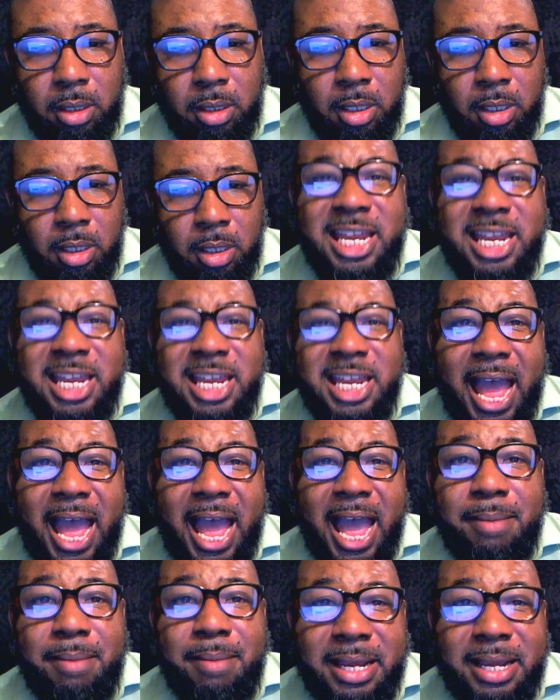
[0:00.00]
You're
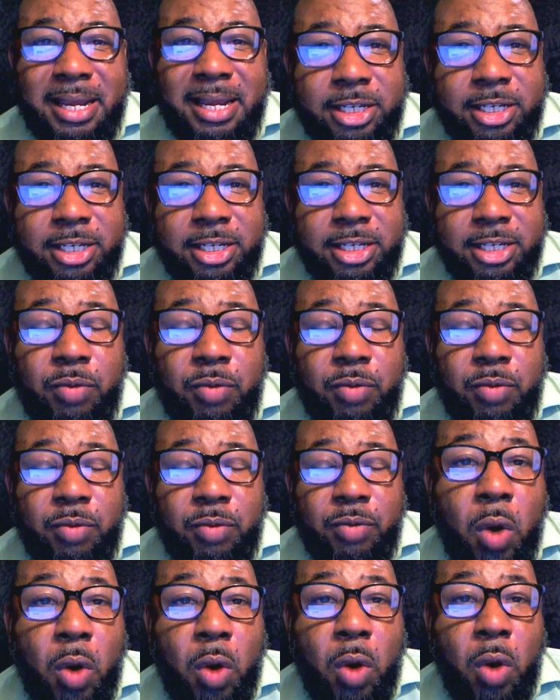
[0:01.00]
lying and making this stuff with
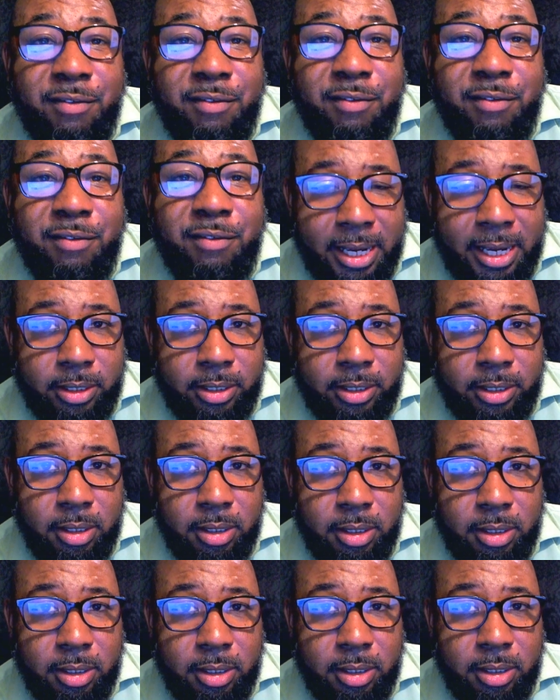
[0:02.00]
no evidence.
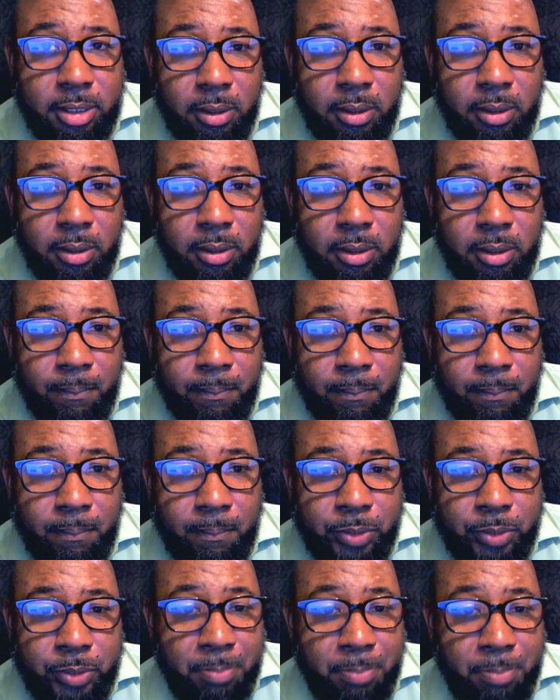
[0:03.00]

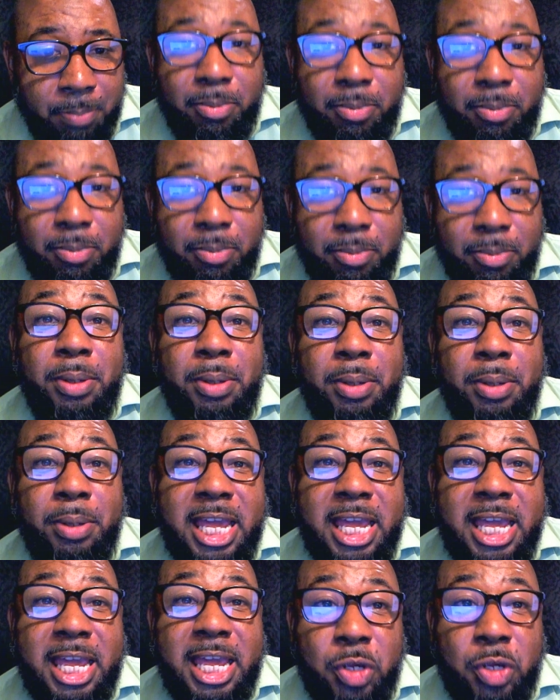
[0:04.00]
And people will
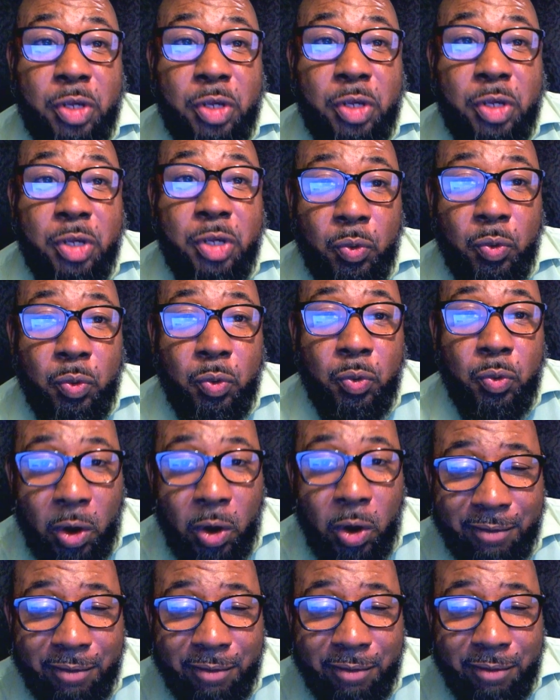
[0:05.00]
believe you with no
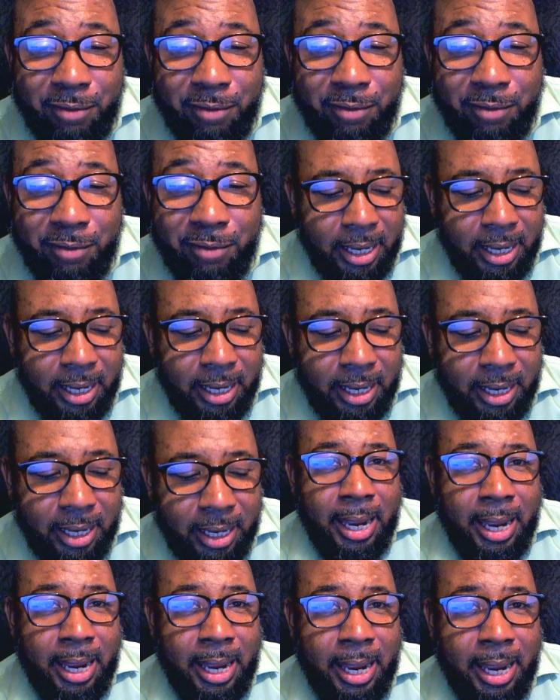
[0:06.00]
evidence.
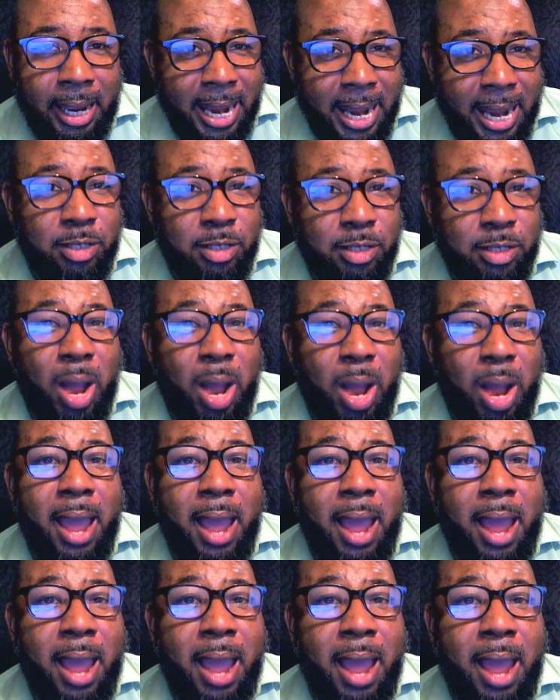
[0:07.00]
And that's
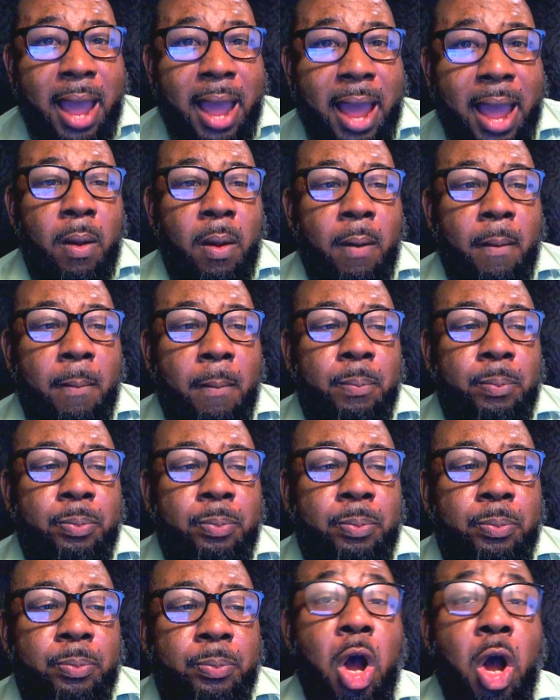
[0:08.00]
why
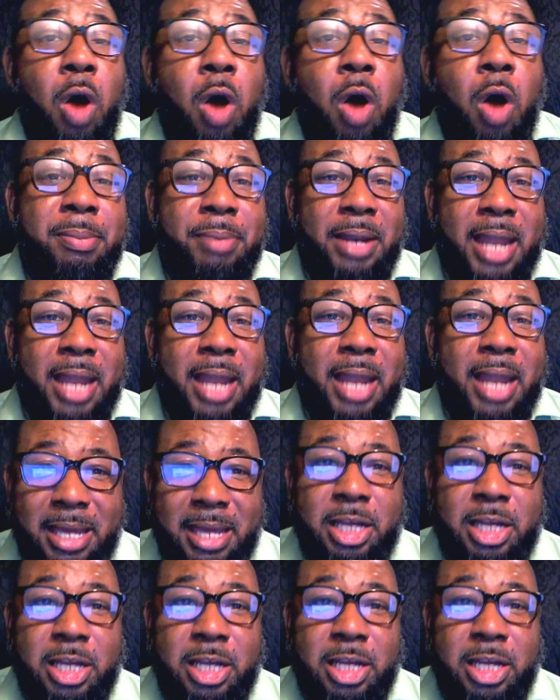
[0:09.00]
you call people like me
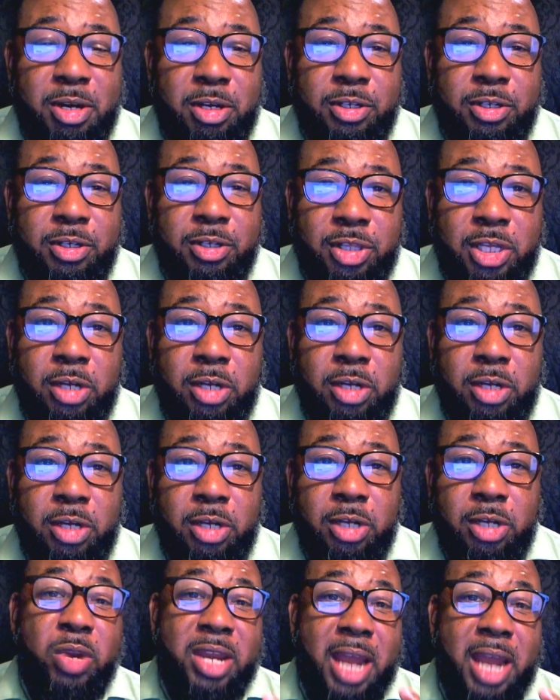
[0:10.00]
conspiracy theory,
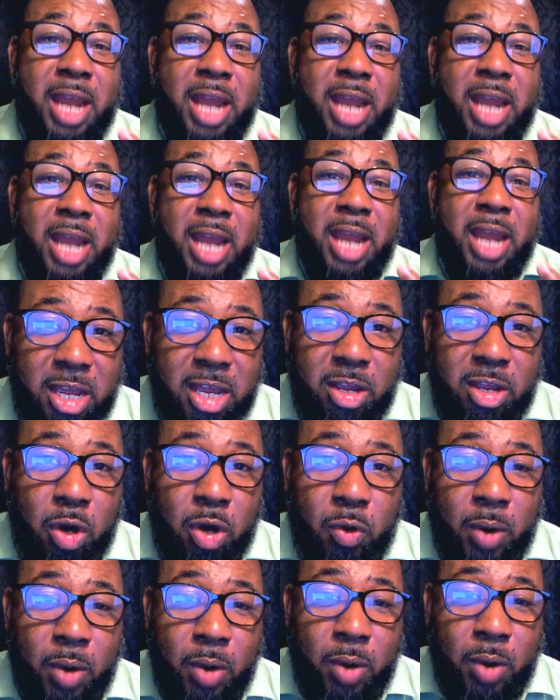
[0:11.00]
because we're not going to believe your
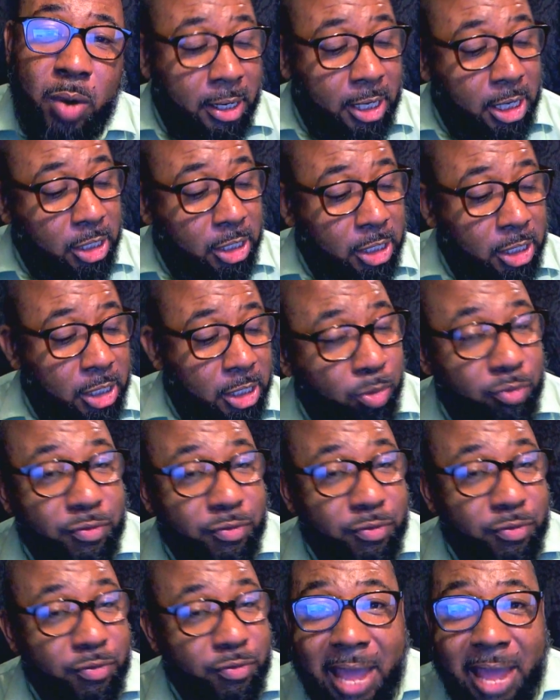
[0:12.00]
crap unless you
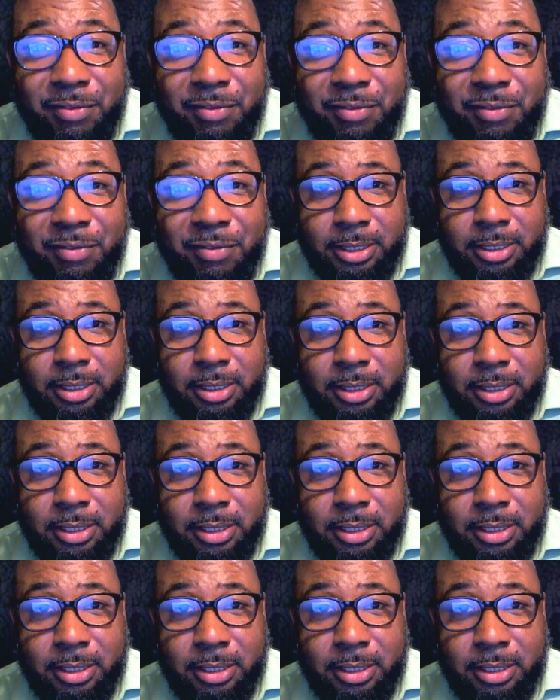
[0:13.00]
provide evidence.